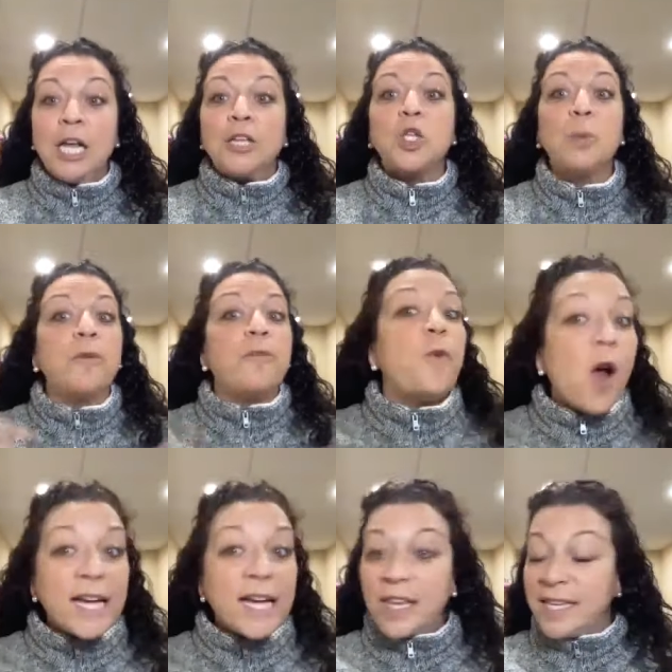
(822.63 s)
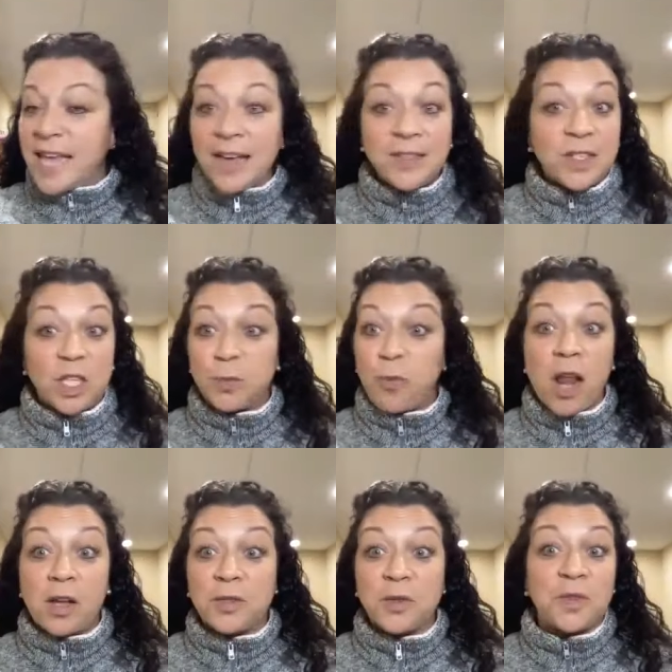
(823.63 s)
So before I said yes to this
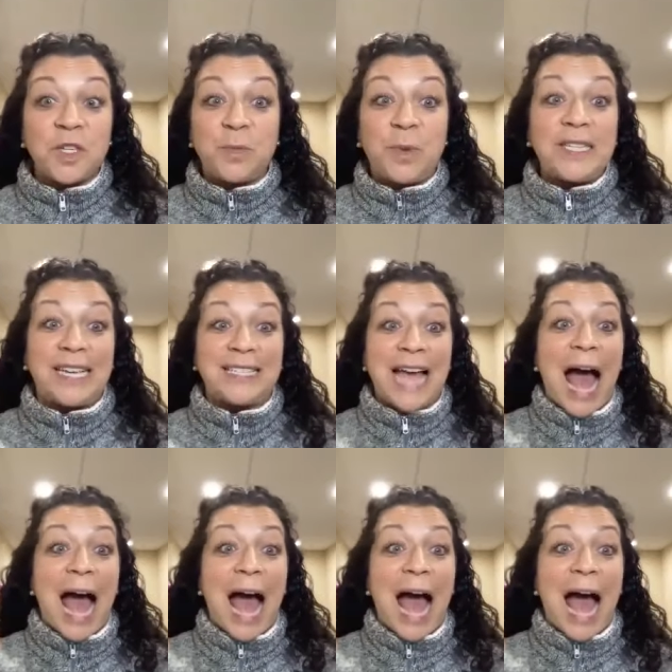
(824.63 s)
product or this business,